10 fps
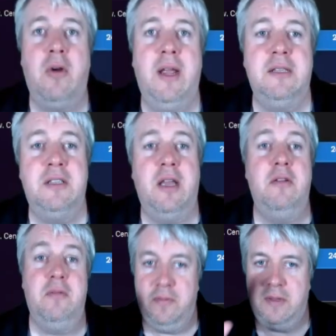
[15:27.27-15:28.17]
Right,
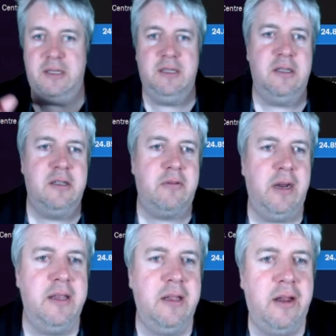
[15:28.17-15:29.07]
so this is the
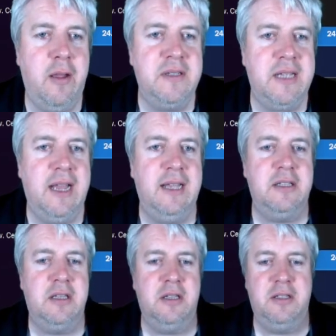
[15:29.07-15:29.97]
screen that I was
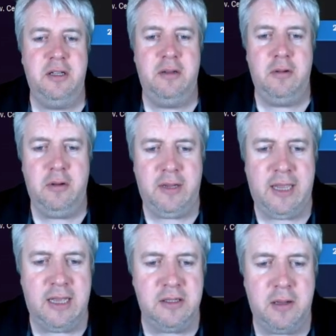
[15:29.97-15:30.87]
asked to look at.